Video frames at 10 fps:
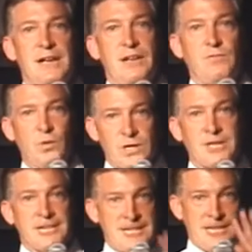
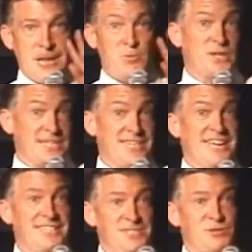Unfortunately, there were
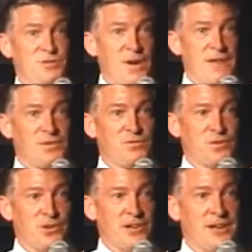dissents. It was
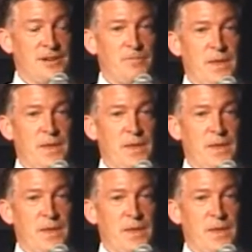5-4.